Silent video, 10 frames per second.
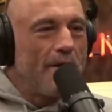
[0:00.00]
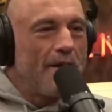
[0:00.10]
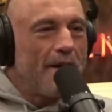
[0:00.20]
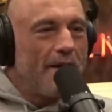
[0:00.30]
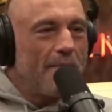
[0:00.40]
have
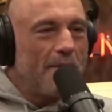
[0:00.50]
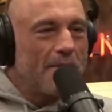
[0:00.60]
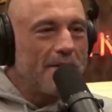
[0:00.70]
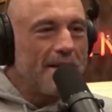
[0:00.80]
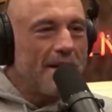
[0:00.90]
to look like Minnie Mouse.
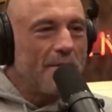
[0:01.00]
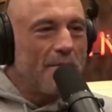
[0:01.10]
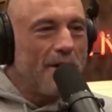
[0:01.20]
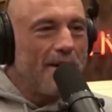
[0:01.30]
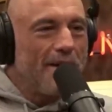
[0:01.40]
And people
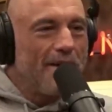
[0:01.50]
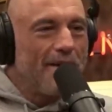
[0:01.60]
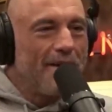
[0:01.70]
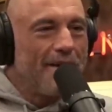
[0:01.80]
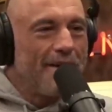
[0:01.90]
celebrate you. Yeah,